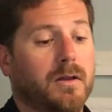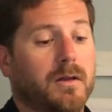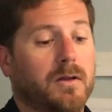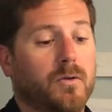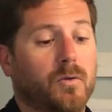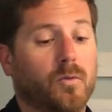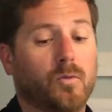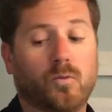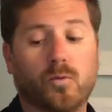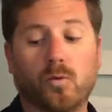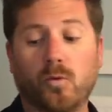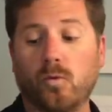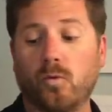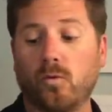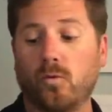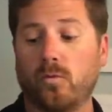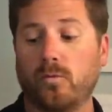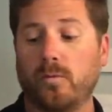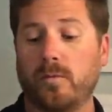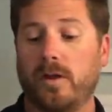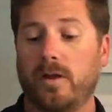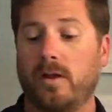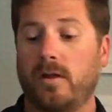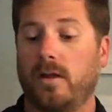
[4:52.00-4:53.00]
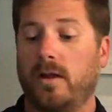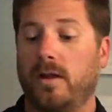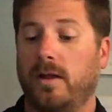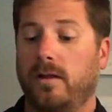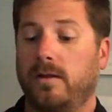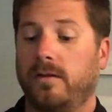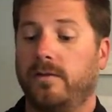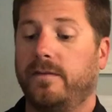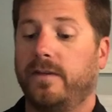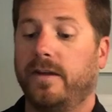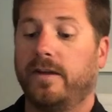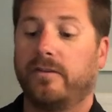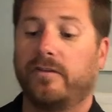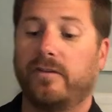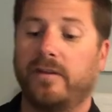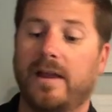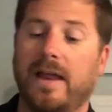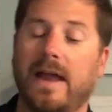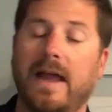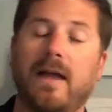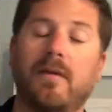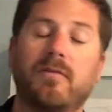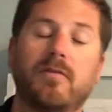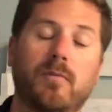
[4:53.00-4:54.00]
room doesn't
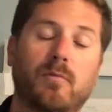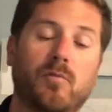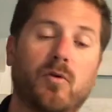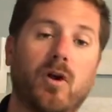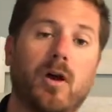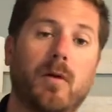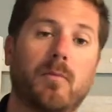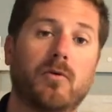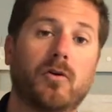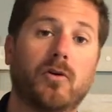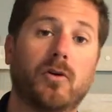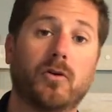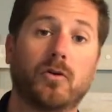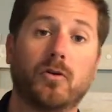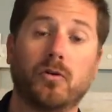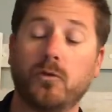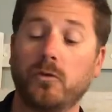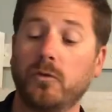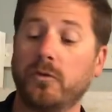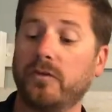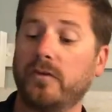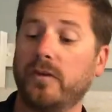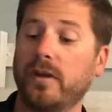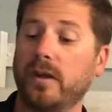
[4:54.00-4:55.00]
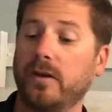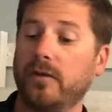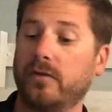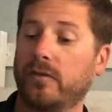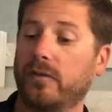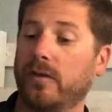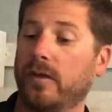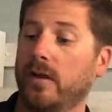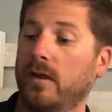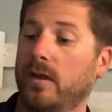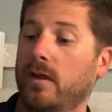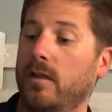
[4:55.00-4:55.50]
have the proper acoustics,